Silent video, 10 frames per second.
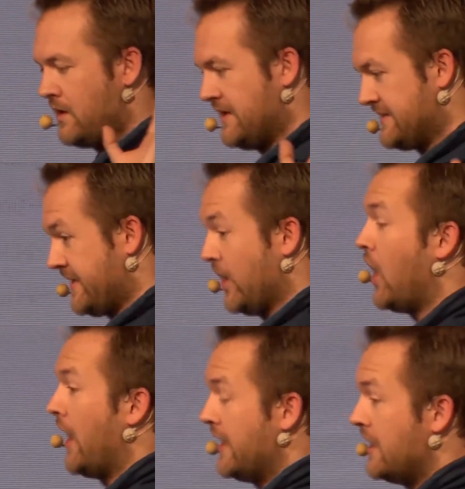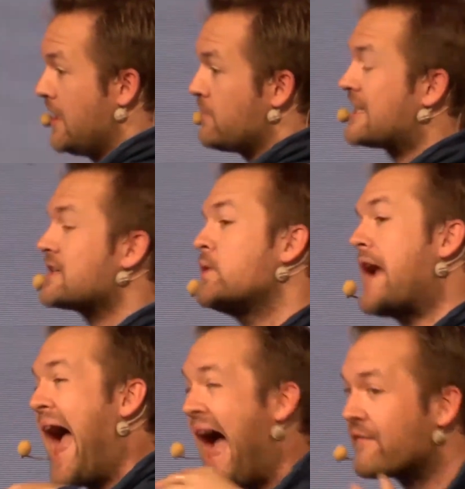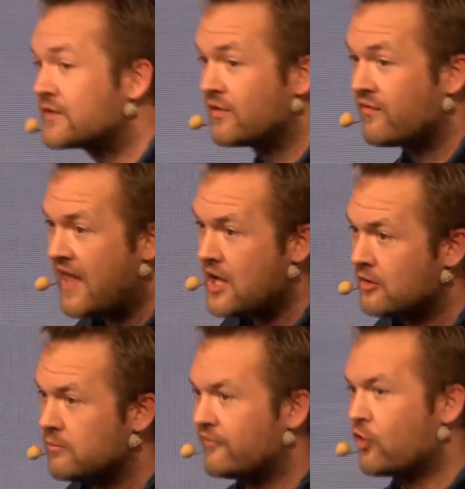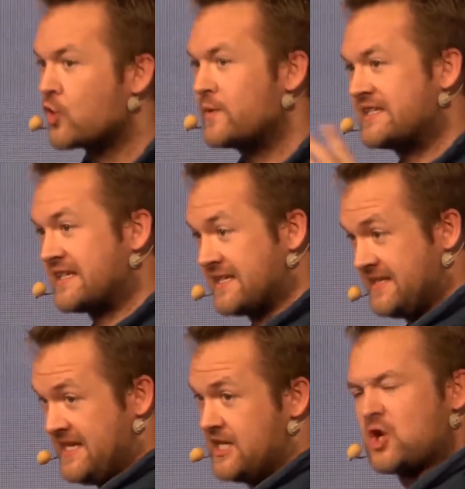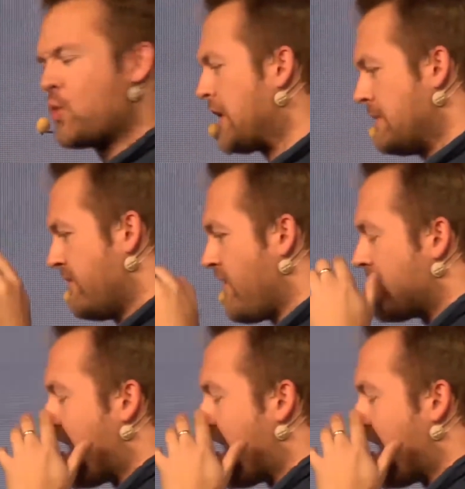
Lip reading: is gone because we have to fail before we succeed, so we're going to be fine.